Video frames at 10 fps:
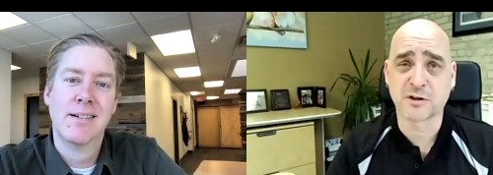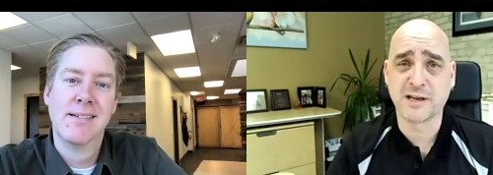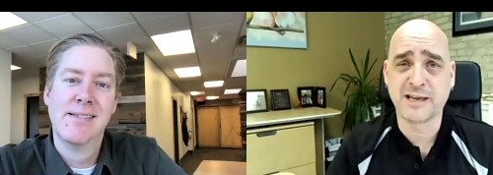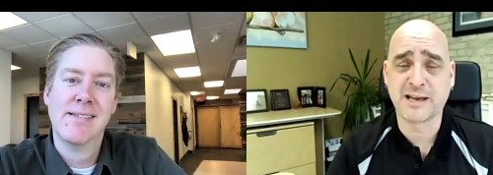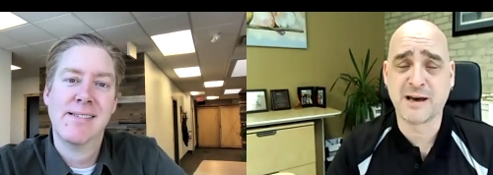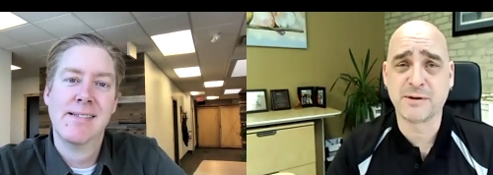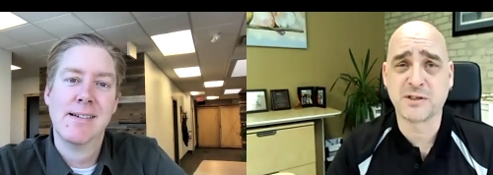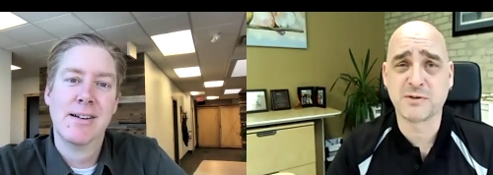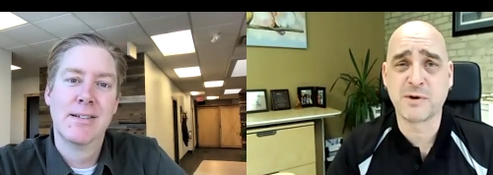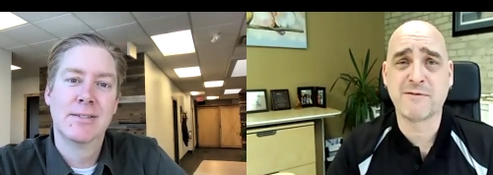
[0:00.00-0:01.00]
Speaker 1: cleaning companies.
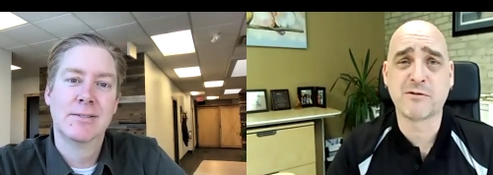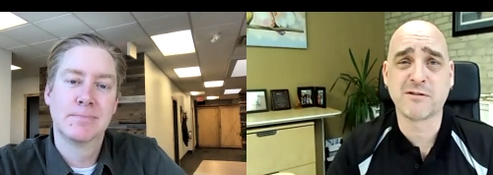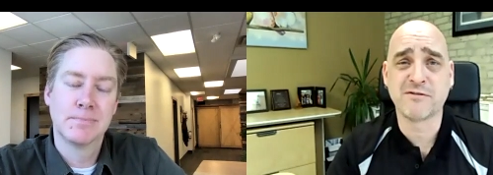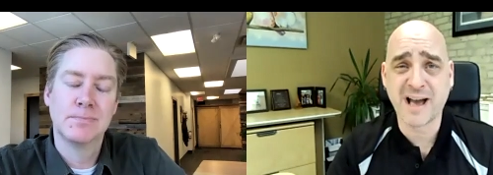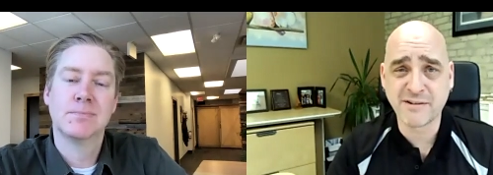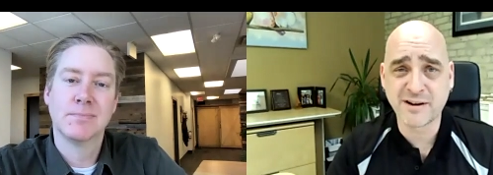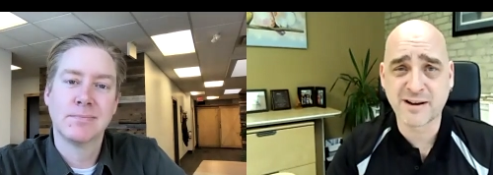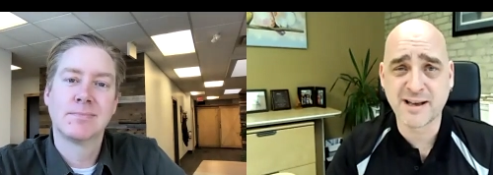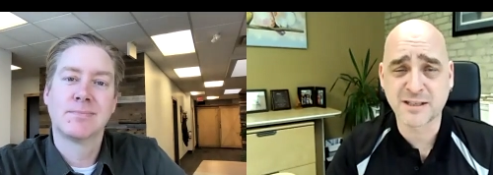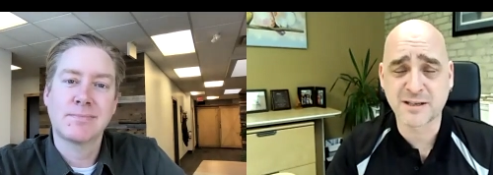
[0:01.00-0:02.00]
We have over 500
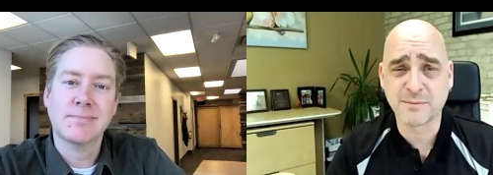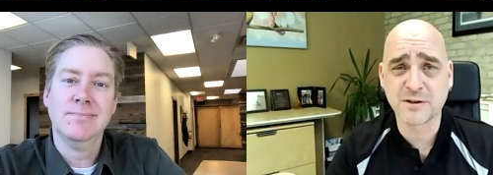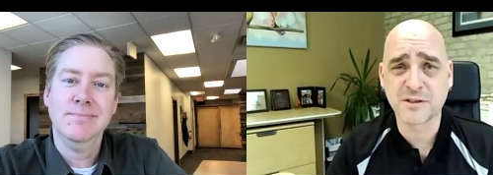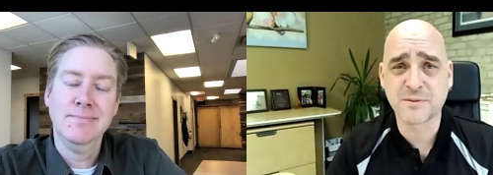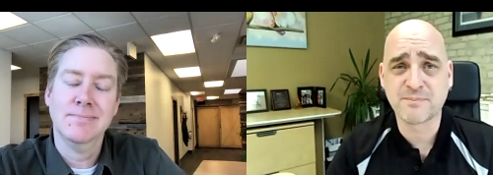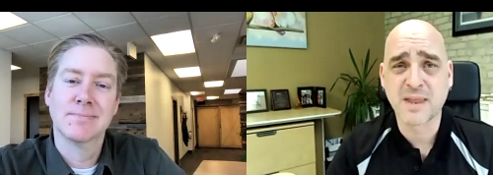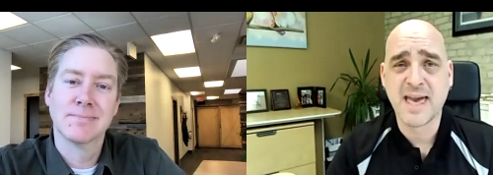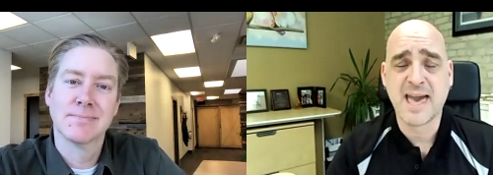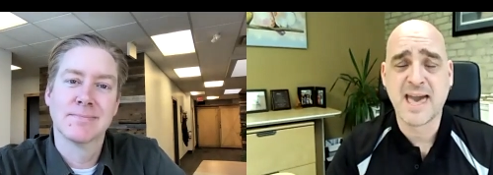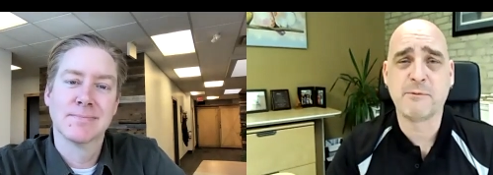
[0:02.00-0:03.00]
customers
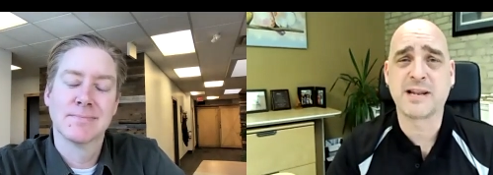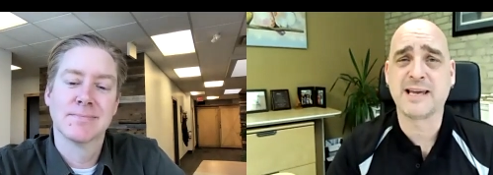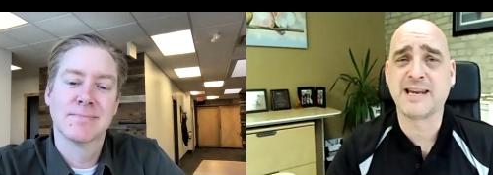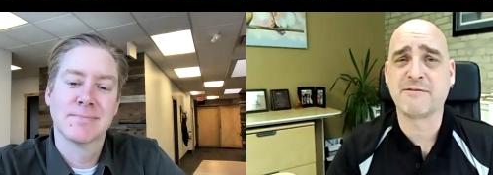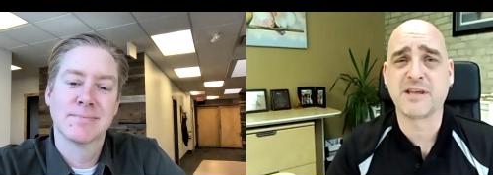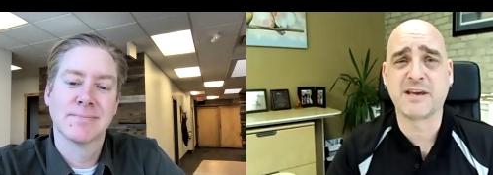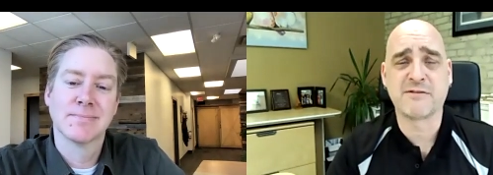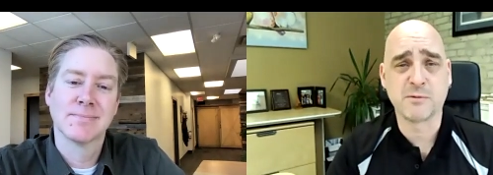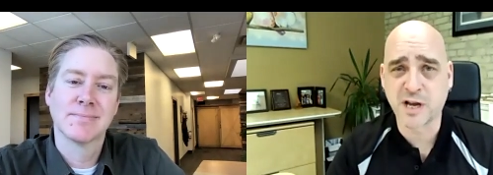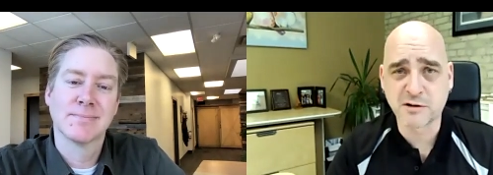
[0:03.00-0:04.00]
and we clean everything
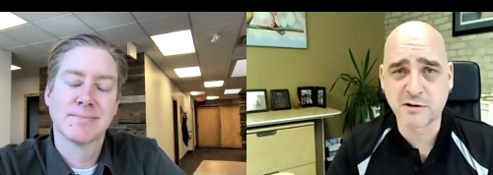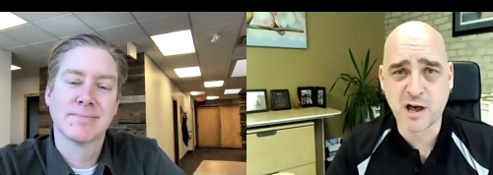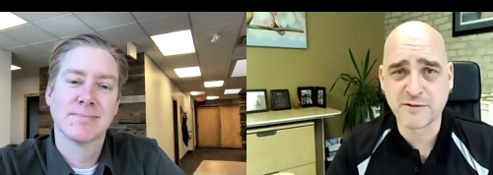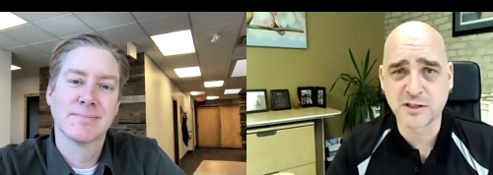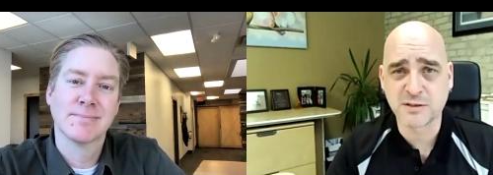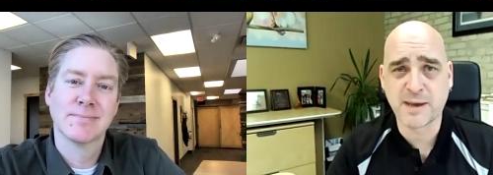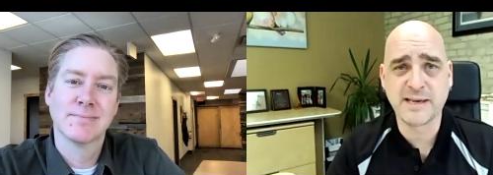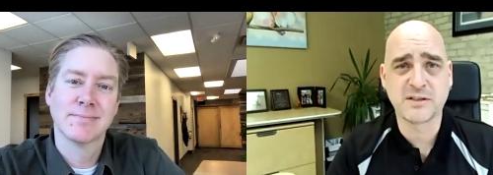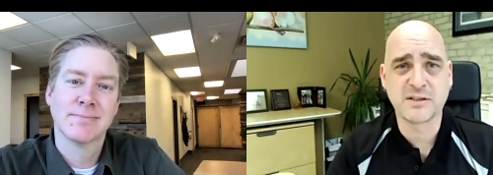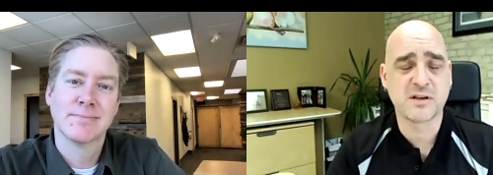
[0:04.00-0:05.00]
from general office
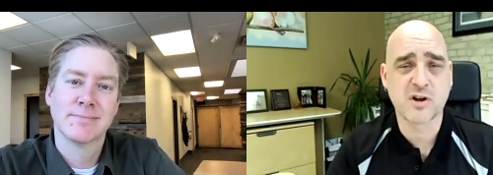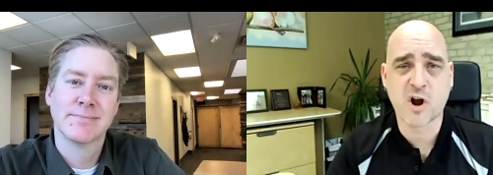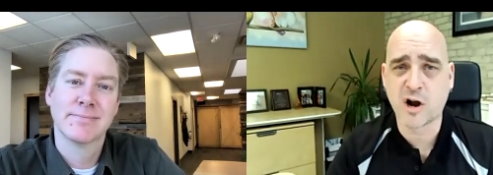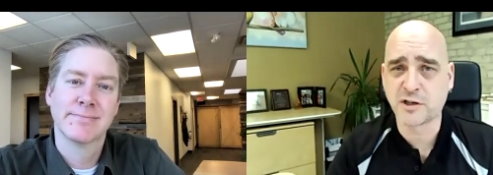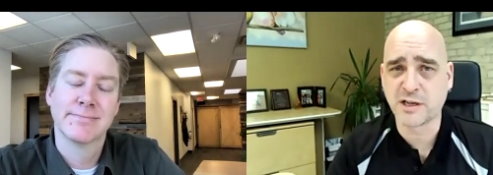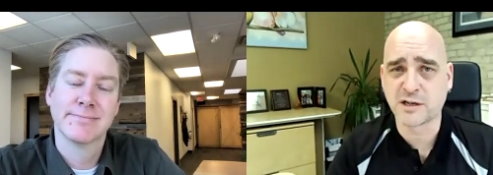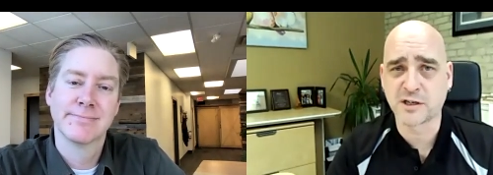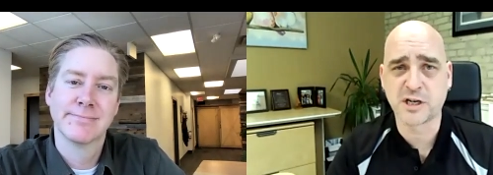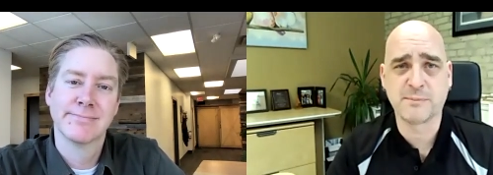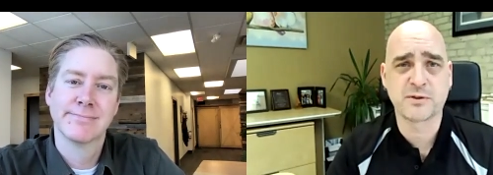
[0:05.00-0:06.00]
space, car
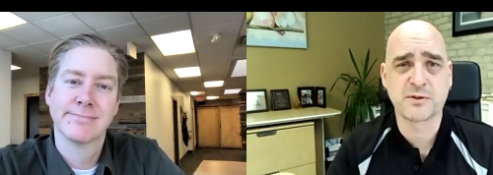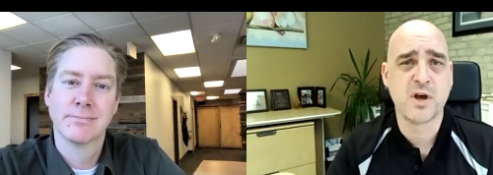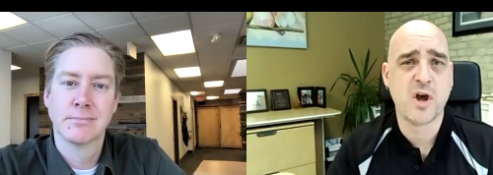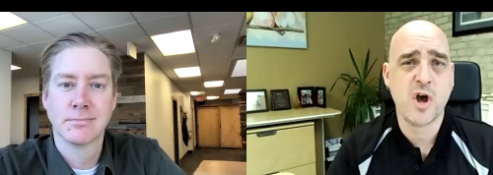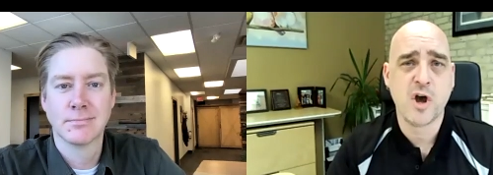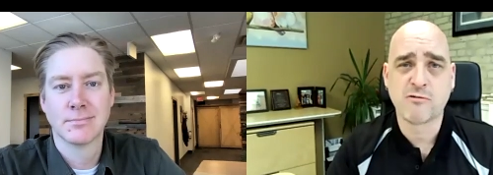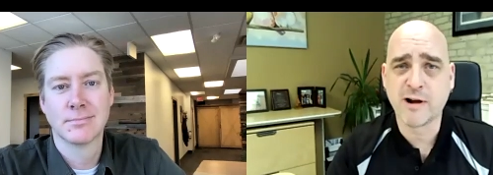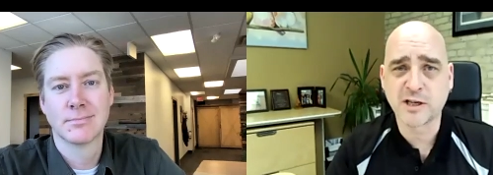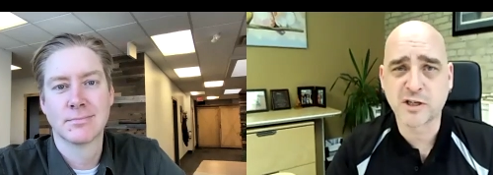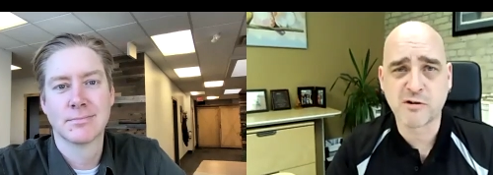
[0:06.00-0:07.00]
dealerships,
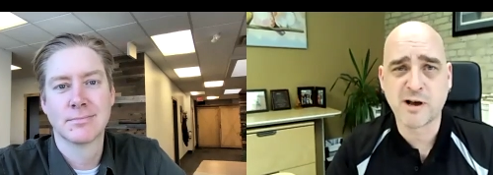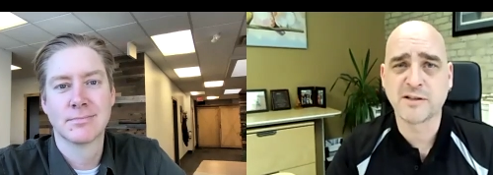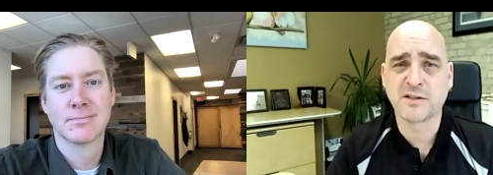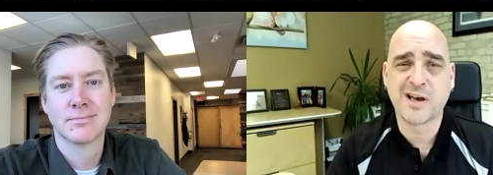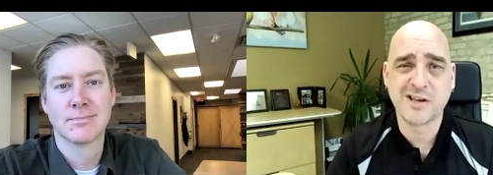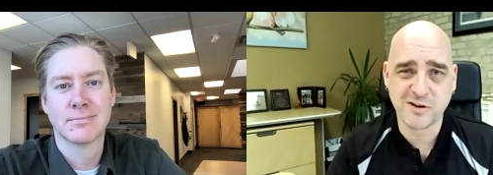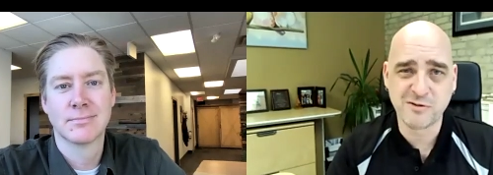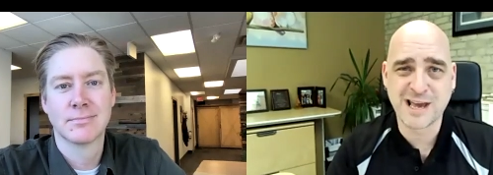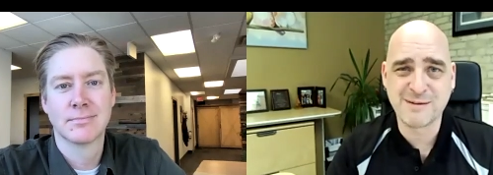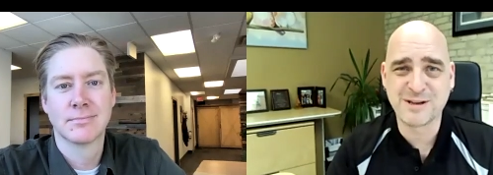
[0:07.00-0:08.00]
restaurants, you
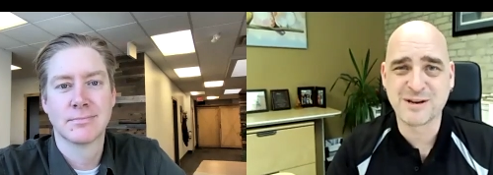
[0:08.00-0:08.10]
name it,